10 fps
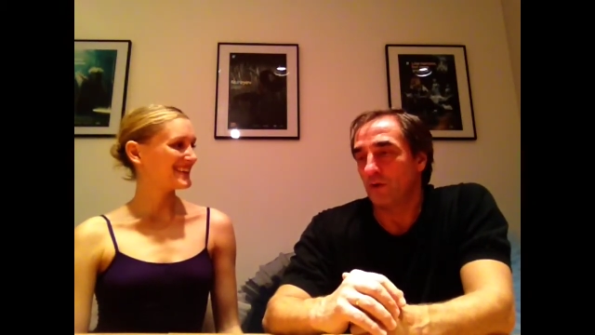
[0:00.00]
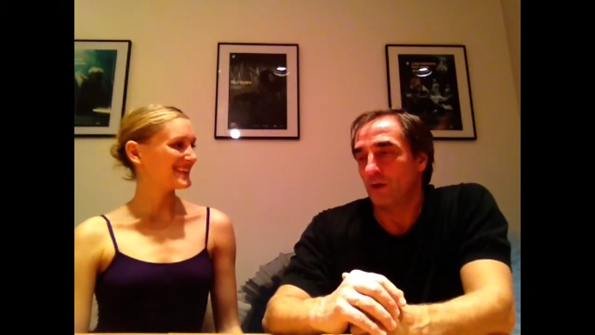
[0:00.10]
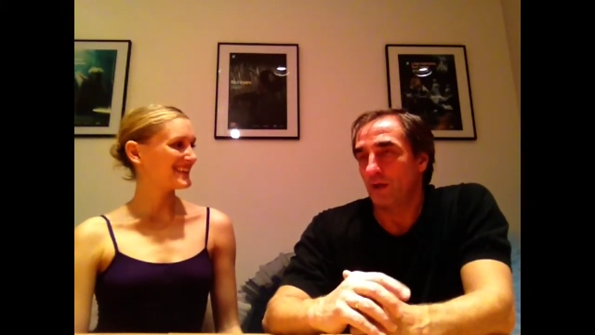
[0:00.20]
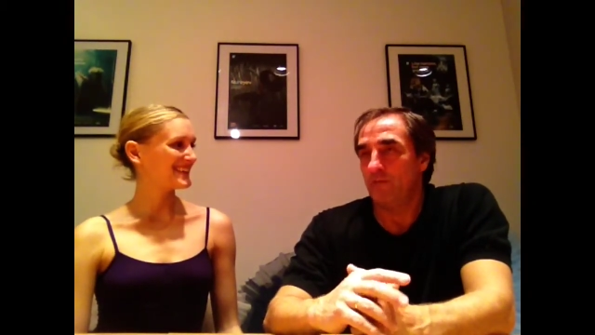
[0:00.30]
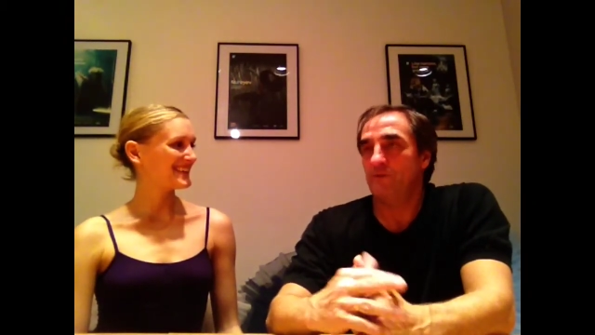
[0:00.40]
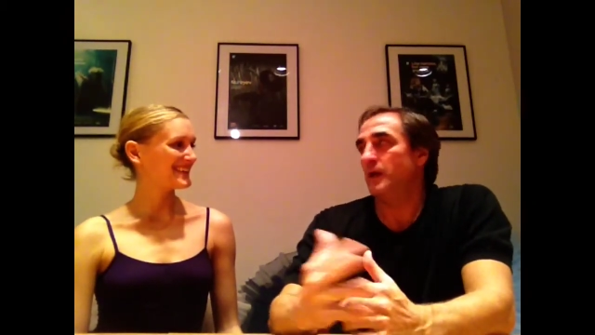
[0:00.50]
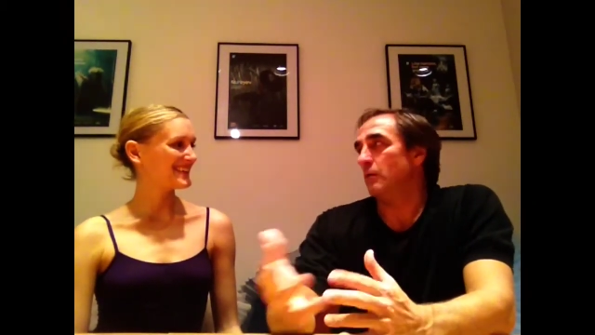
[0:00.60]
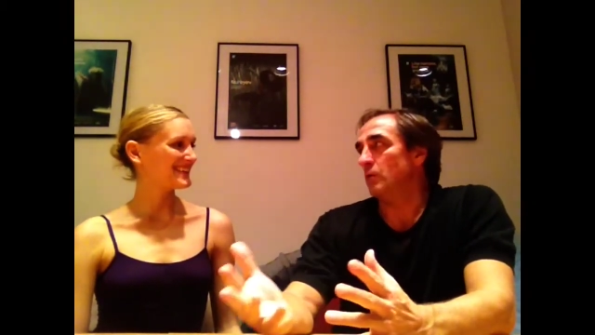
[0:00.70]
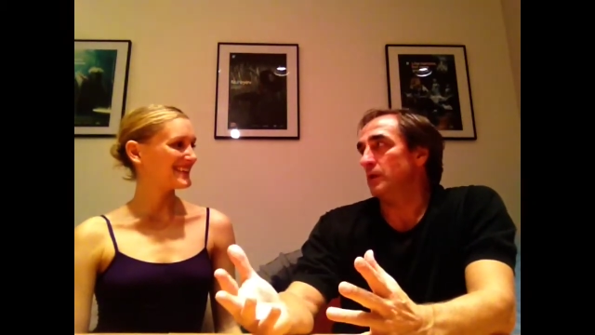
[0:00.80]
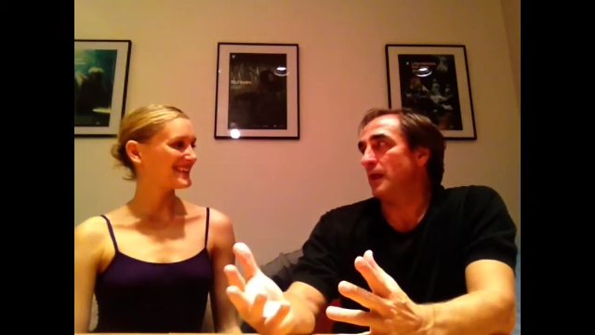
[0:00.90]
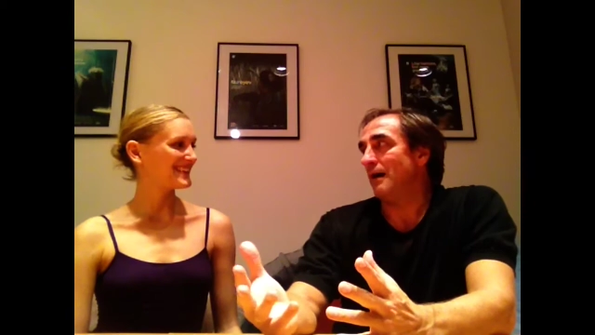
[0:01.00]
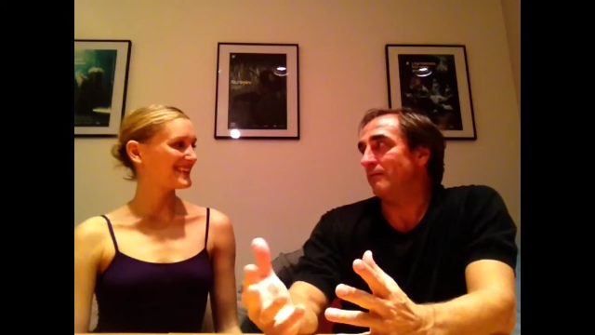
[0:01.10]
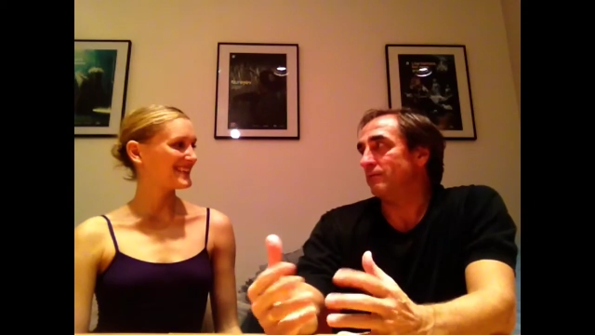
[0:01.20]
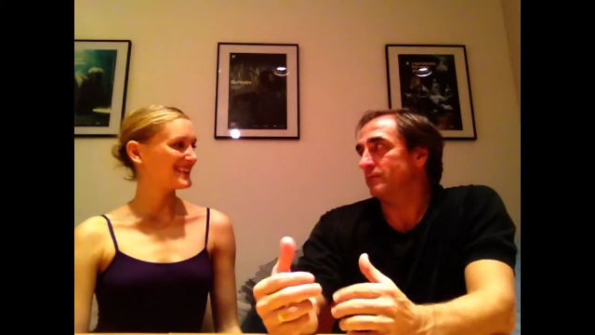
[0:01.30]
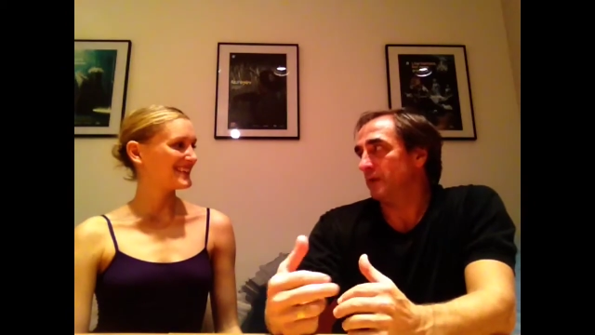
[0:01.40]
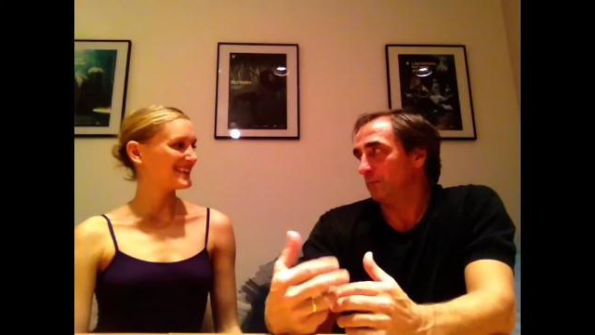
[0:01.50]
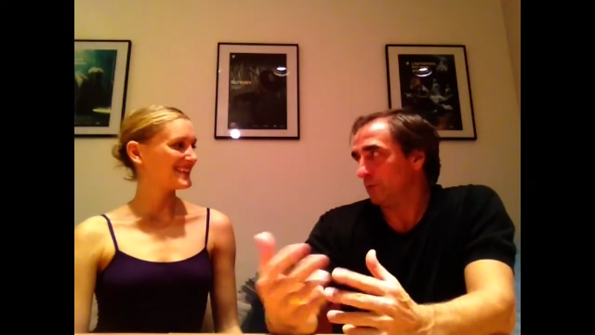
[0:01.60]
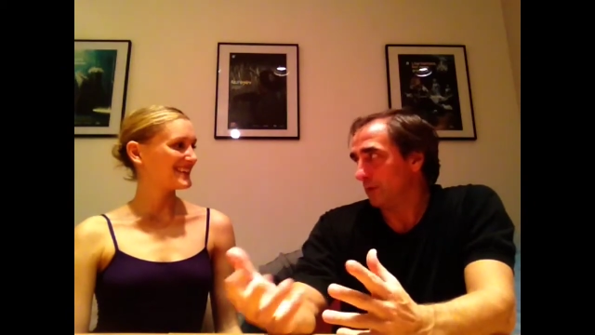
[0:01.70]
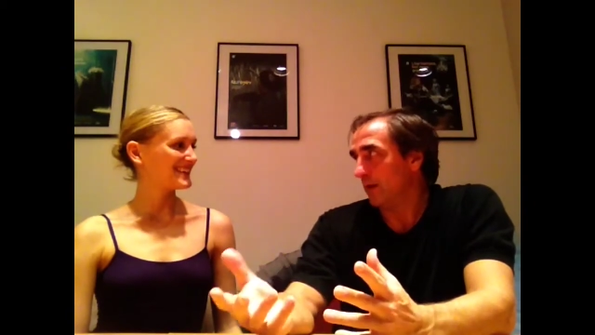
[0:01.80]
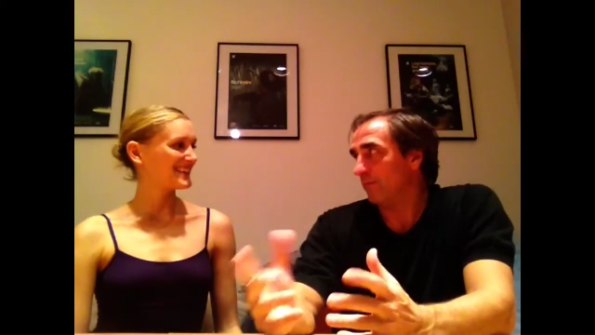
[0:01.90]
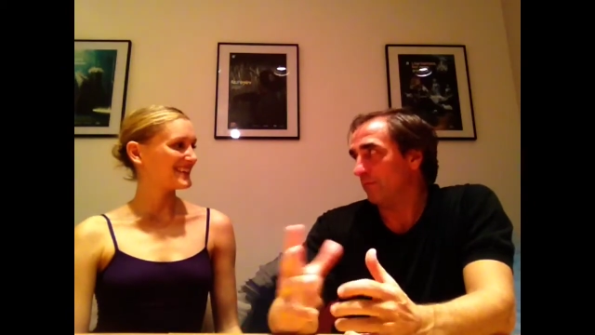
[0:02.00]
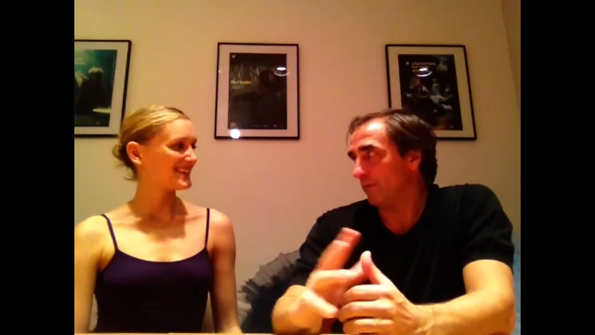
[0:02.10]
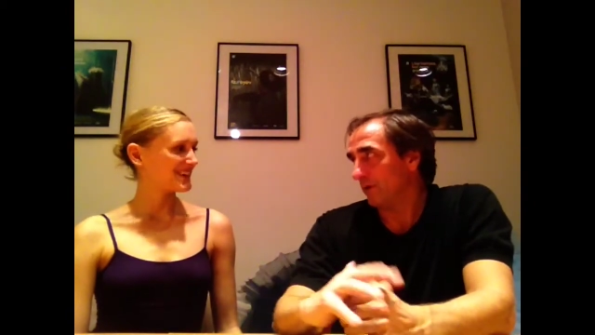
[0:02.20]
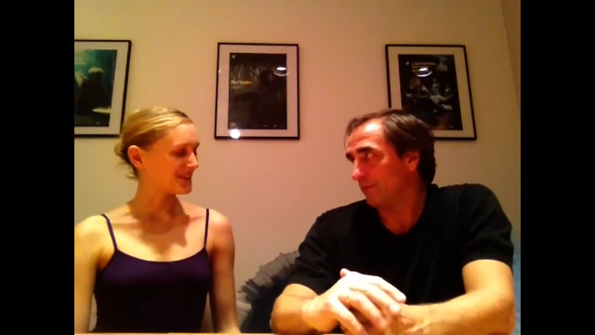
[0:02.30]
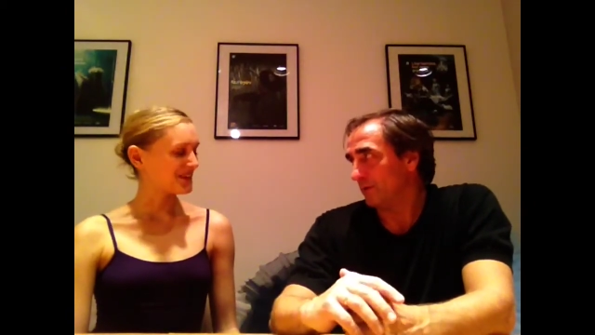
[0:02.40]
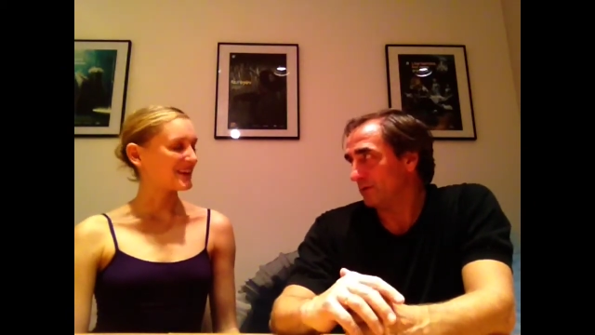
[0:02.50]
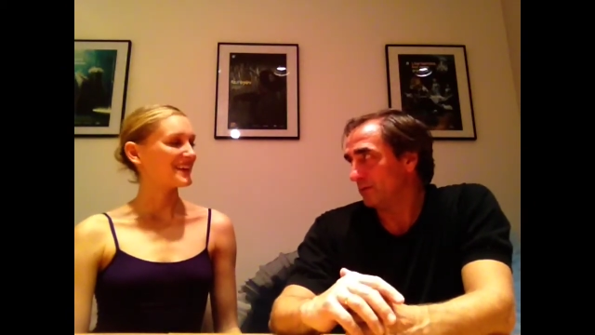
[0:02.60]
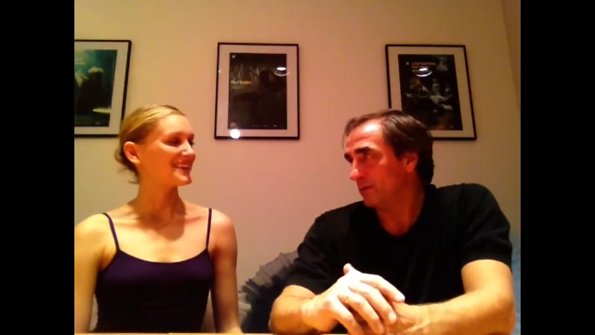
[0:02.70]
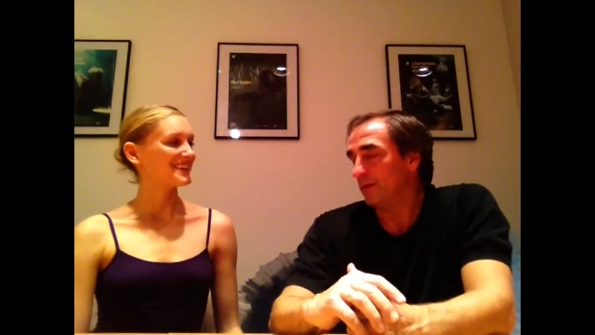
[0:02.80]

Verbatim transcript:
Speaker 1: if they will love, they will love forever. Okay.